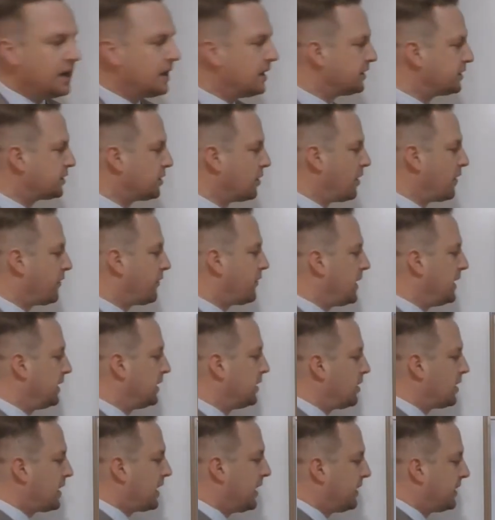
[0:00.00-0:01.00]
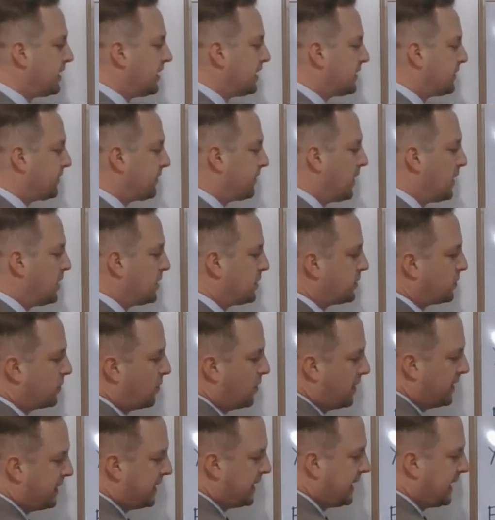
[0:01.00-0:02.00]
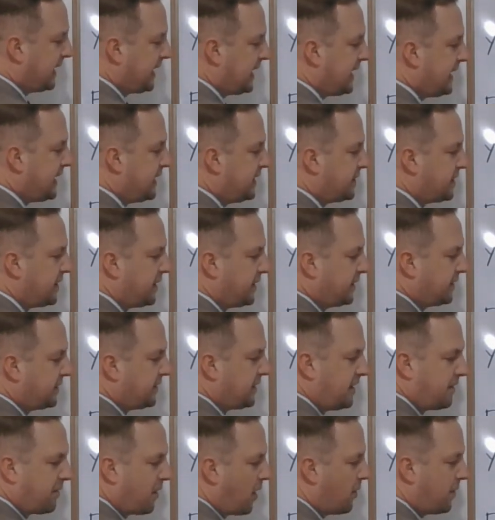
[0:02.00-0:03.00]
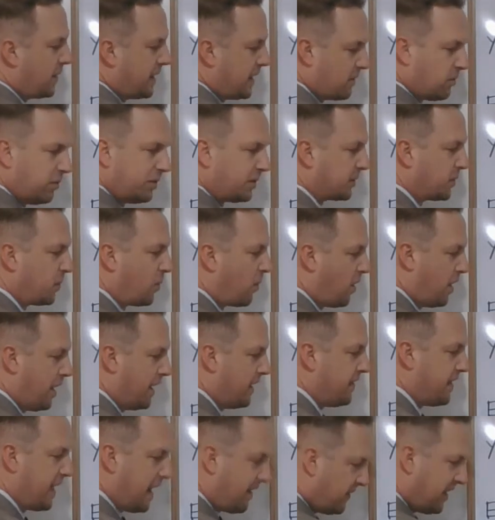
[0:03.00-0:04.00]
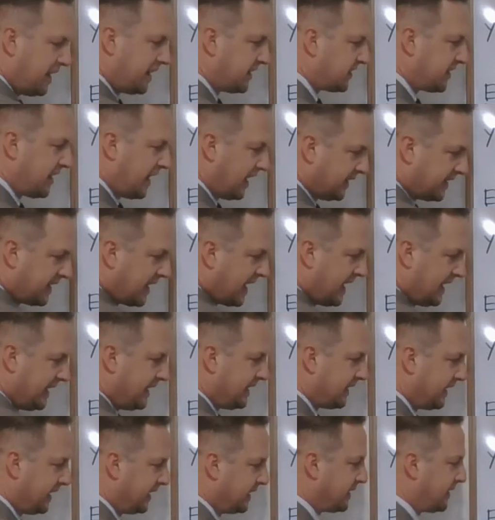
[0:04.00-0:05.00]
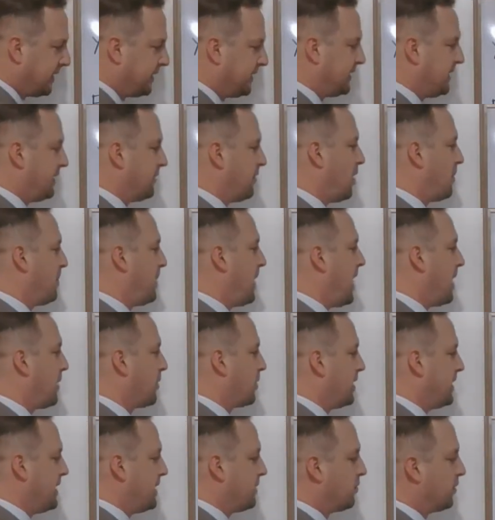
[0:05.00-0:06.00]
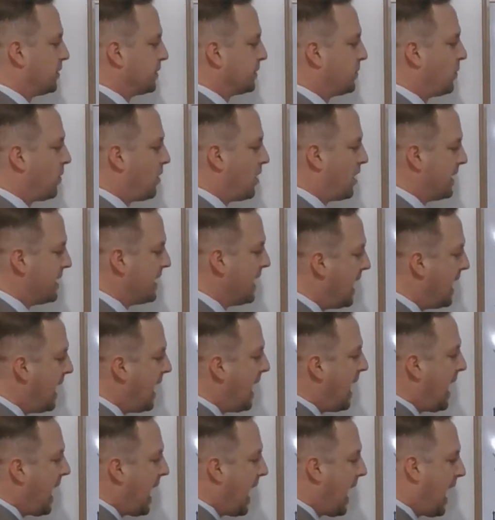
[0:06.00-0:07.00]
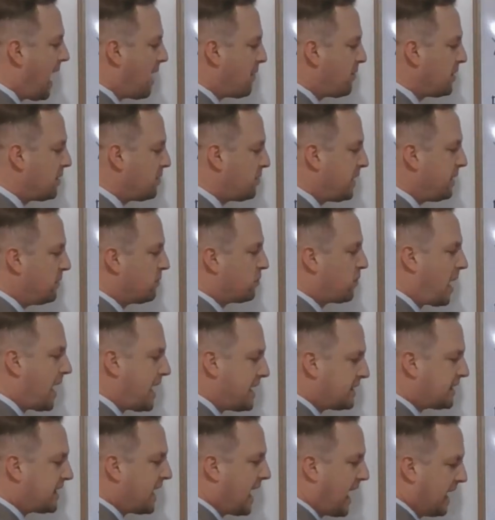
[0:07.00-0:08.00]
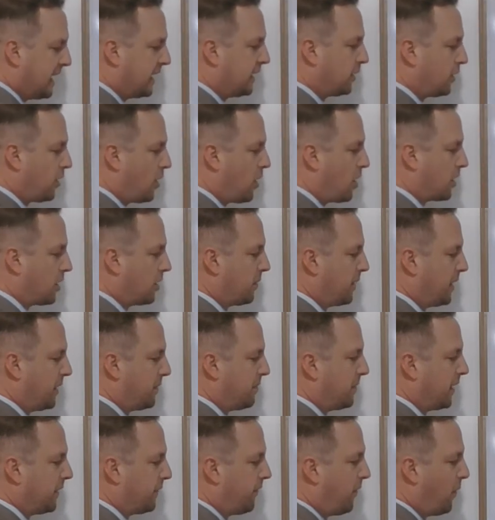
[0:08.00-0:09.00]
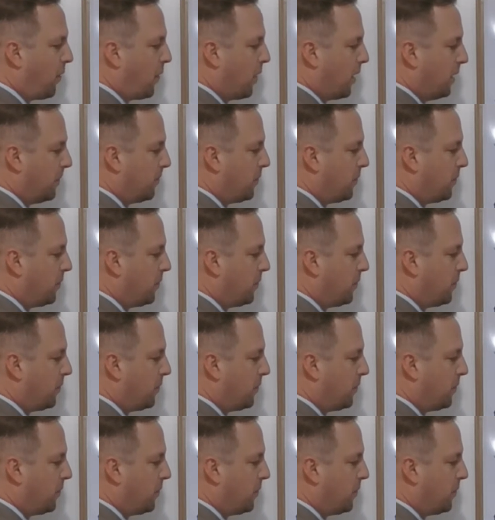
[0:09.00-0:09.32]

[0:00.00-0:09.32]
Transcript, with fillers: So if we look at this first one, e to the 0 equals 1, that makes sense. Anything to the 0 power equals 1. How would we write that in logarithmic form?